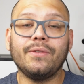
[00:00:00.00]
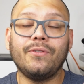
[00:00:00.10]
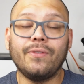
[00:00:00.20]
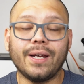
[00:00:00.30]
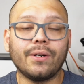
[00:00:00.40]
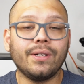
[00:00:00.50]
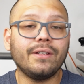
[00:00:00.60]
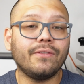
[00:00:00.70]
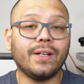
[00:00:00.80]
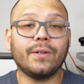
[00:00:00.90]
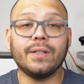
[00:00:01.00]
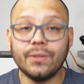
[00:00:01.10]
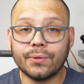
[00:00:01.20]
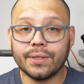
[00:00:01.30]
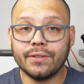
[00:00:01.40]
very, very
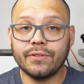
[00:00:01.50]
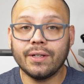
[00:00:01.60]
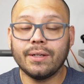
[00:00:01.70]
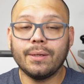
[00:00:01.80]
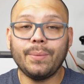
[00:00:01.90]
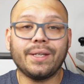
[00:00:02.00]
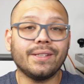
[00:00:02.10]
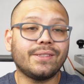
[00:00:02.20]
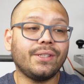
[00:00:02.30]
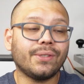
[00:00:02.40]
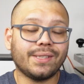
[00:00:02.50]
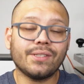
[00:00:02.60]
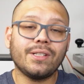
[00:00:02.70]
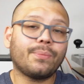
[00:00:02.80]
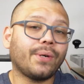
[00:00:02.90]
lucrative because you're
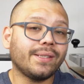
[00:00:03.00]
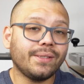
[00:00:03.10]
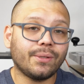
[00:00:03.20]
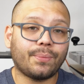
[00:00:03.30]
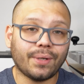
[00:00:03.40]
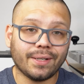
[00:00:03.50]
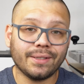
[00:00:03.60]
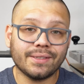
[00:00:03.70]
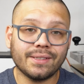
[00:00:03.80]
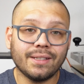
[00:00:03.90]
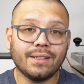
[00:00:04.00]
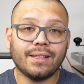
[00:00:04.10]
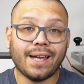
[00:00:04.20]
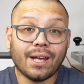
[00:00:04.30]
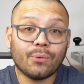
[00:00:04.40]
essentially pricing your products
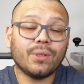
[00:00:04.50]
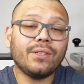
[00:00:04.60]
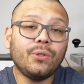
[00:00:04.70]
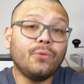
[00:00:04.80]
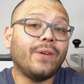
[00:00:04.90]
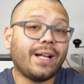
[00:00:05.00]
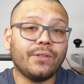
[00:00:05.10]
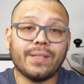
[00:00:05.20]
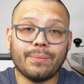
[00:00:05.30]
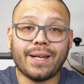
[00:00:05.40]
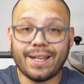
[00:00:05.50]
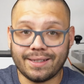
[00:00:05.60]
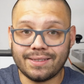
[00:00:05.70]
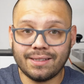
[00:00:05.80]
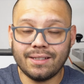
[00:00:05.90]
at what you value them
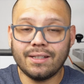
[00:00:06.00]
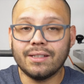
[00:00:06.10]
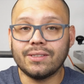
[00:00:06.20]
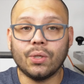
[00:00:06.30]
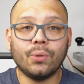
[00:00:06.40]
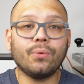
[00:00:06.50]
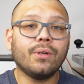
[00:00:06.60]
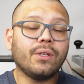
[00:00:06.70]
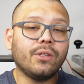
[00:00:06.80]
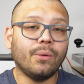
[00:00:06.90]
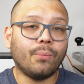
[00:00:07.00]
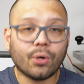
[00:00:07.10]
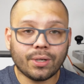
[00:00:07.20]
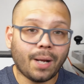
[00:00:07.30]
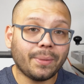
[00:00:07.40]
at. So the more
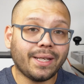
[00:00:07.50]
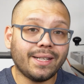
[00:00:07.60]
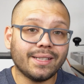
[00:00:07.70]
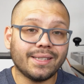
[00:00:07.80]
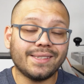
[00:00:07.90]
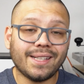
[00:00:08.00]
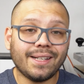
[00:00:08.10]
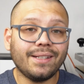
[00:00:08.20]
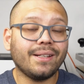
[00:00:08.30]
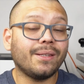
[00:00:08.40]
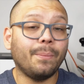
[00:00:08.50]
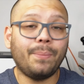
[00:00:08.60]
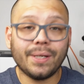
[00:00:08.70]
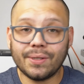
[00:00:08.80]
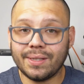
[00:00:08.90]
complicated a design, the
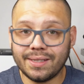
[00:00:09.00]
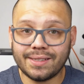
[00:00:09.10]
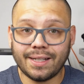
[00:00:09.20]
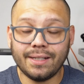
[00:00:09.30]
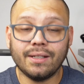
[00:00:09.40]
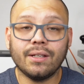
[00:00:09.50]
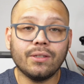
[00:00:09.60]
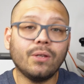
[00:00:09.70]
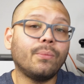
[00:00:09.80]
bigger the design, the